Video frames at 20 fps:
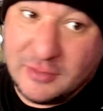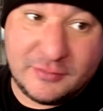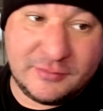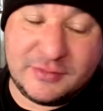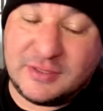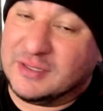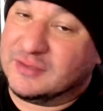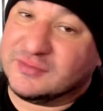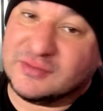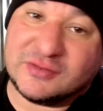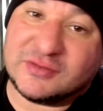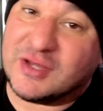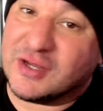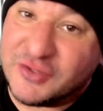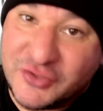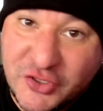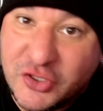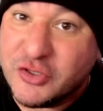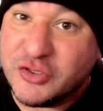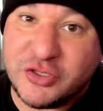This is
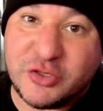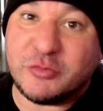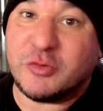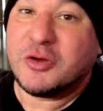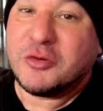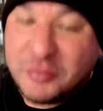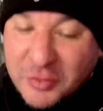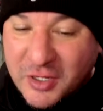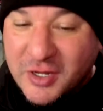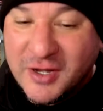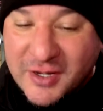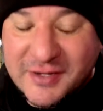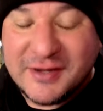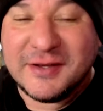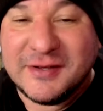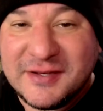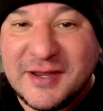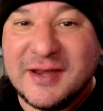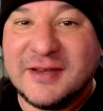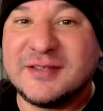unusual, but I
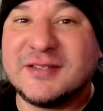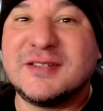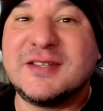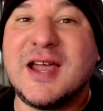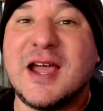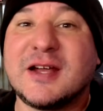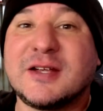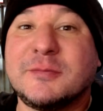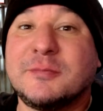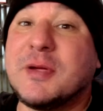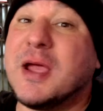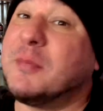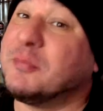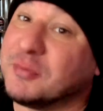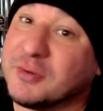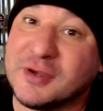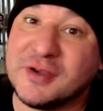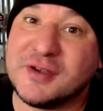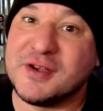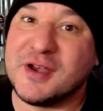can taste Dr.
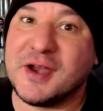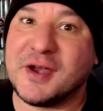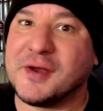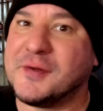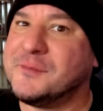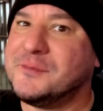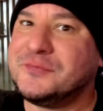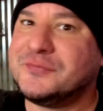Pepper in there.